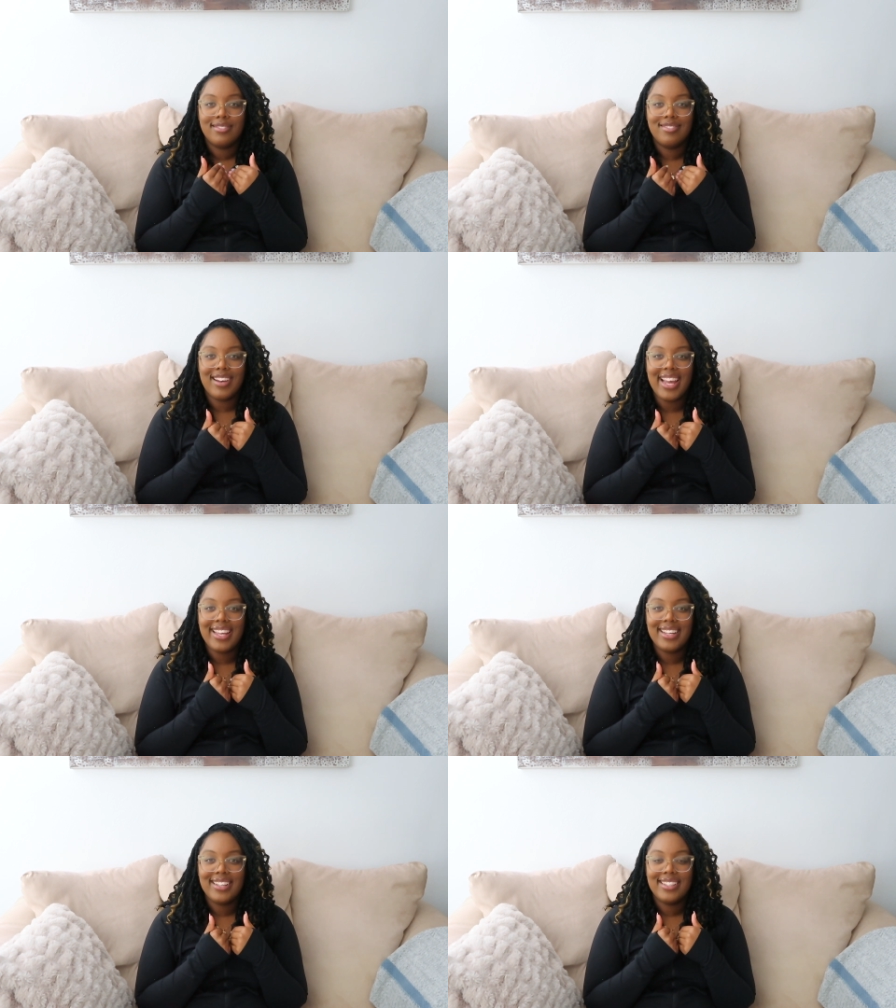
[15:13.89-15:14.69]

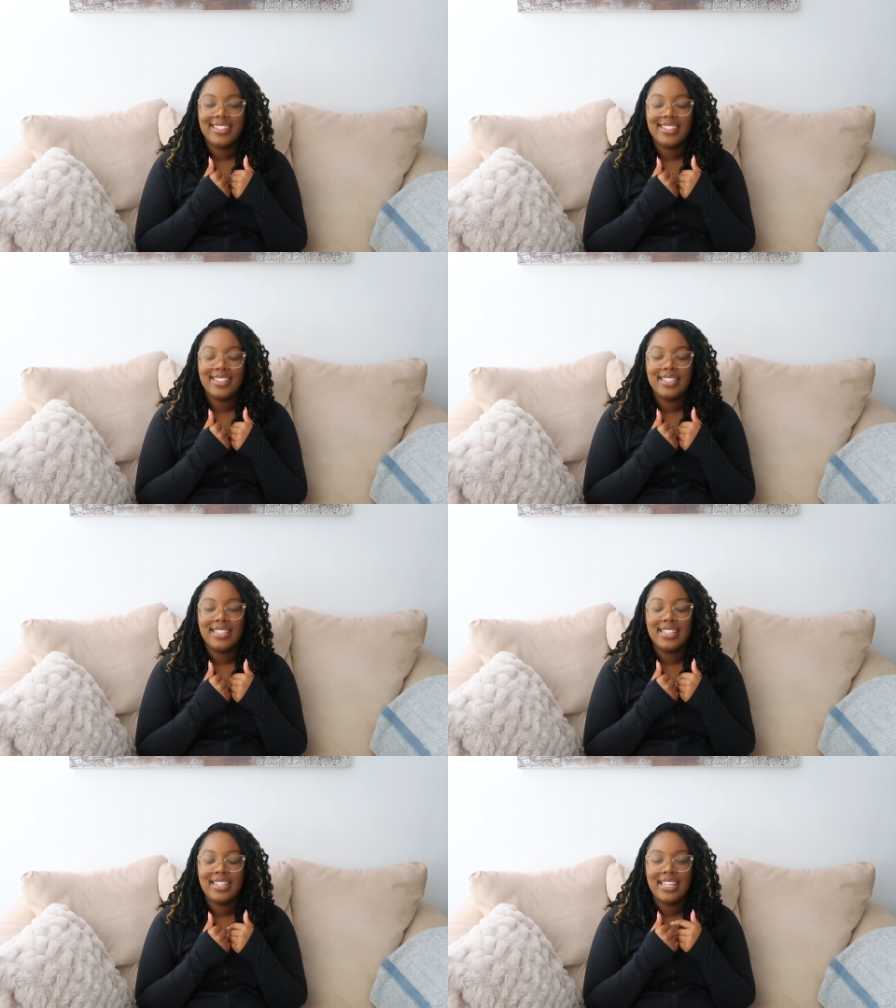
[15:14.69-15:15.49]
Right?
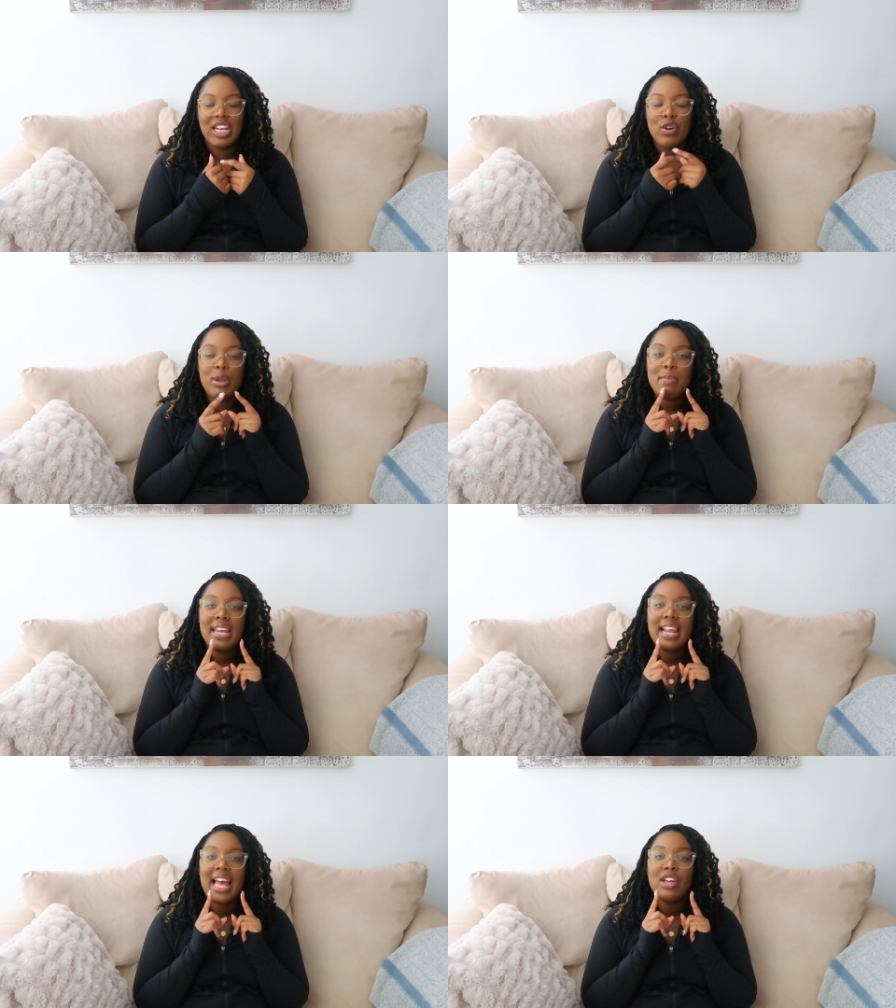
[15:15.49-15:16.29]
We
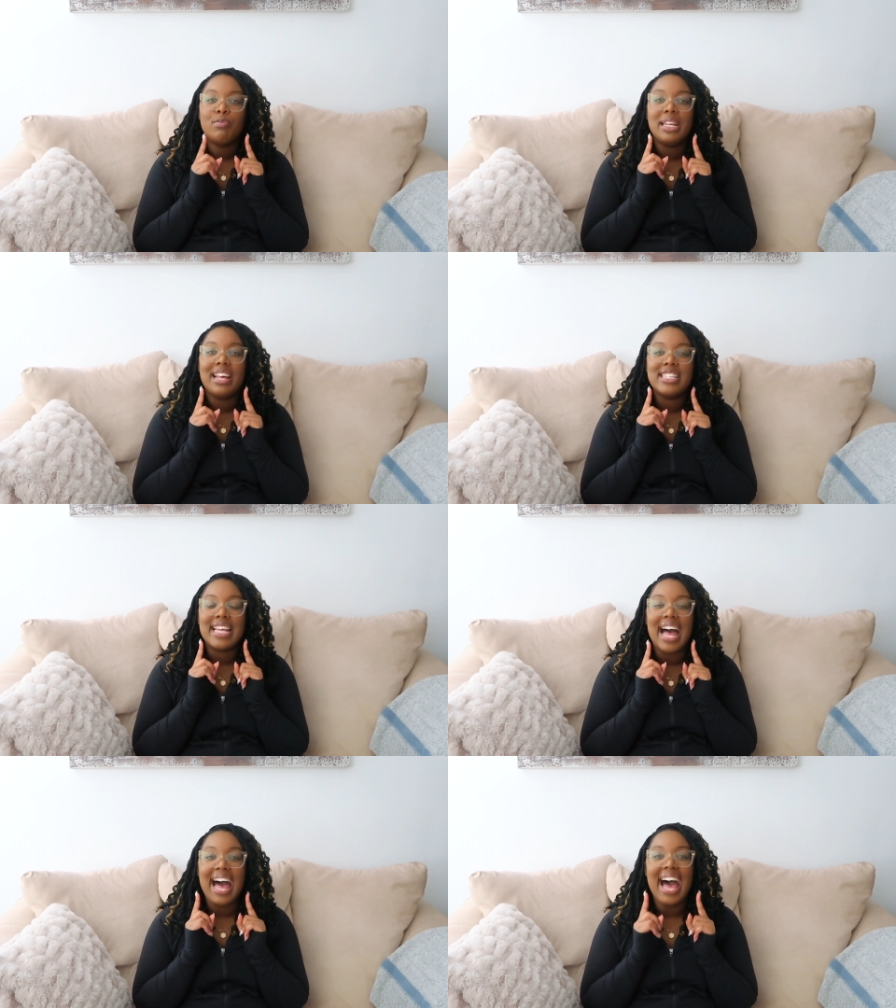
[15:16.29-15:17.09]
may not have been as
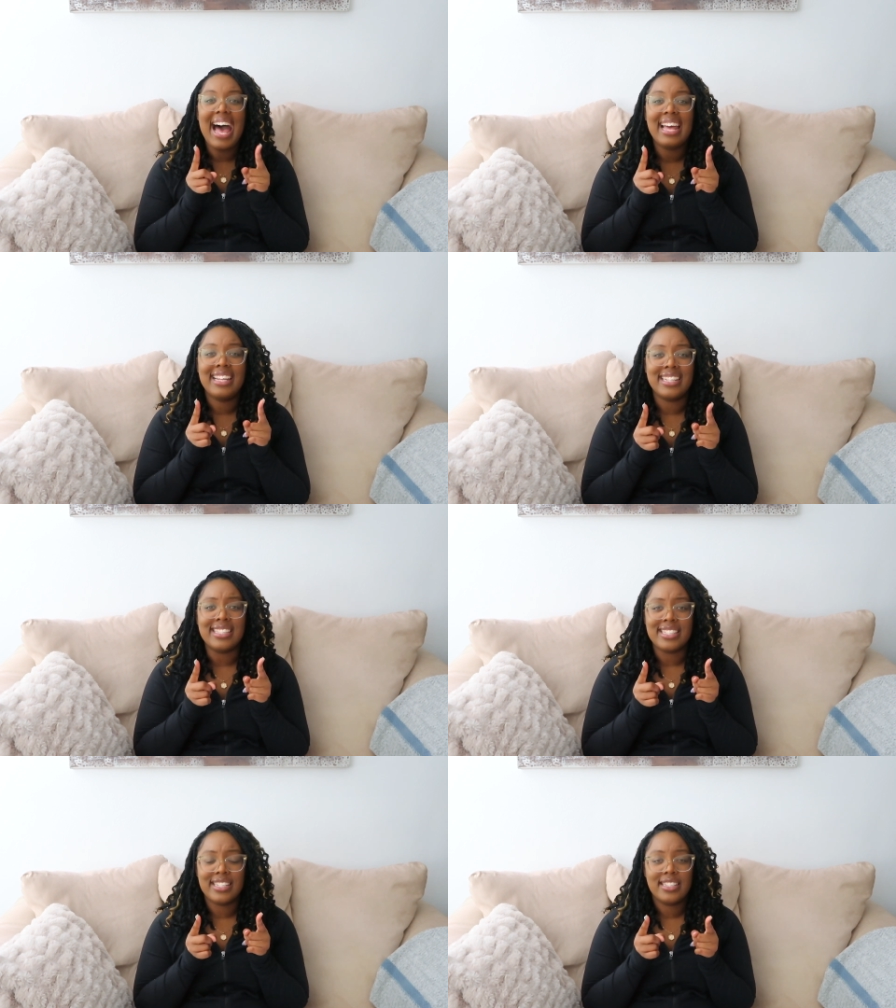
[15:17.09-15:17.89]

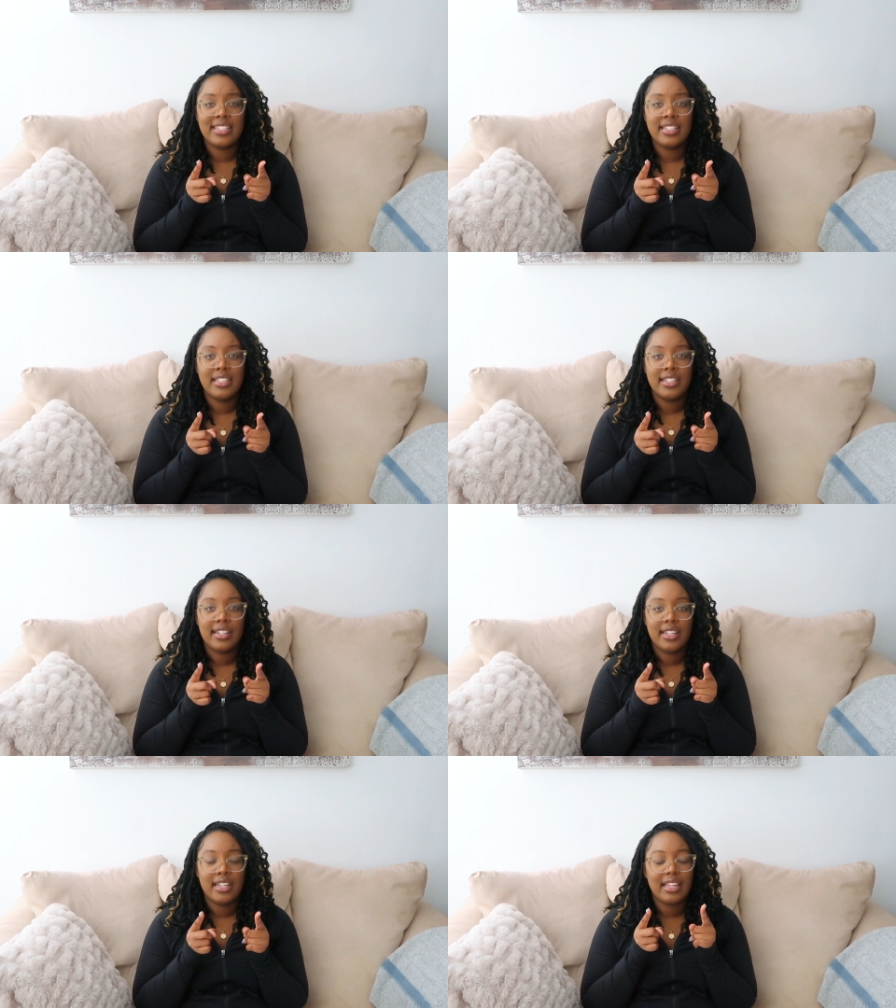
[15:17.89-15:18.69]
honest
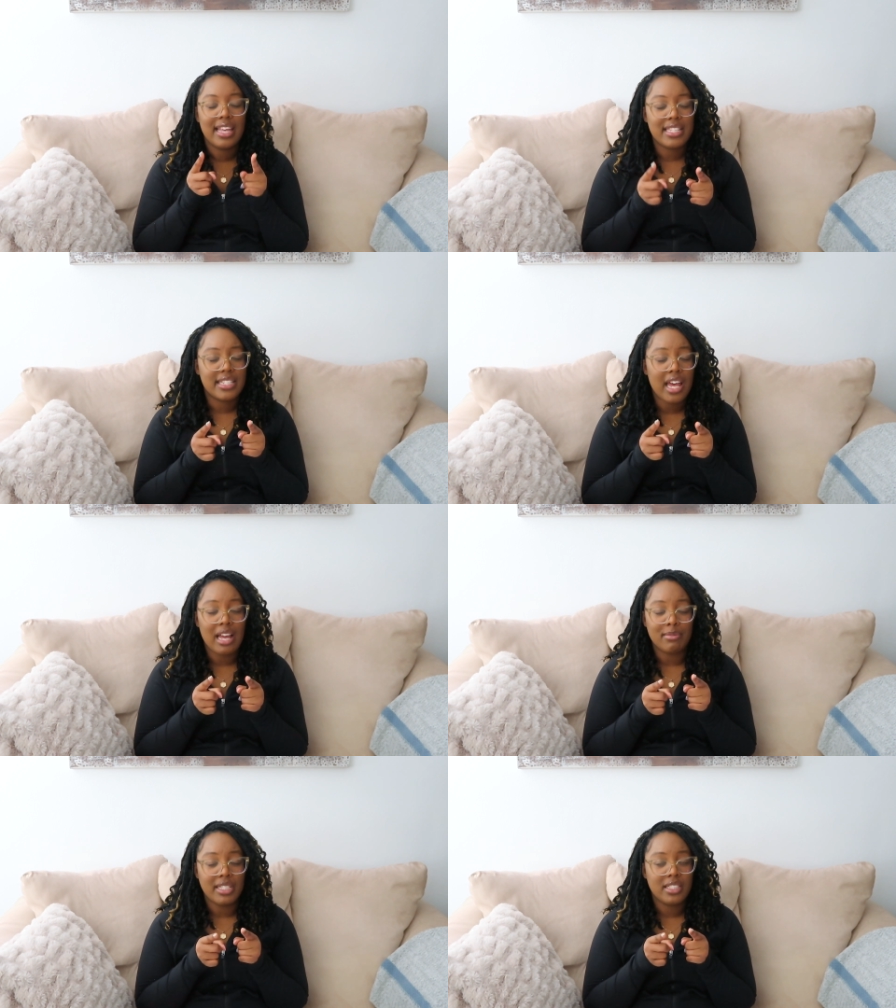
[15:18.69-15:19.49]
as
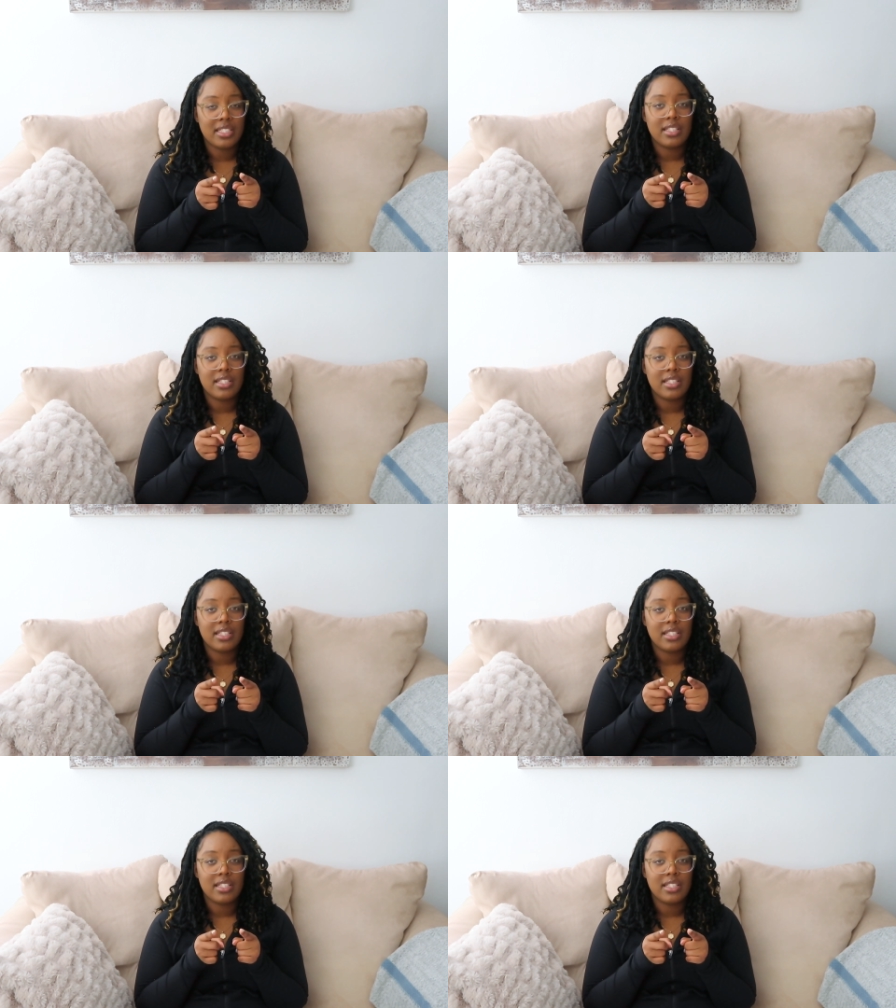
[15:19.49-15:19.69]
Thomas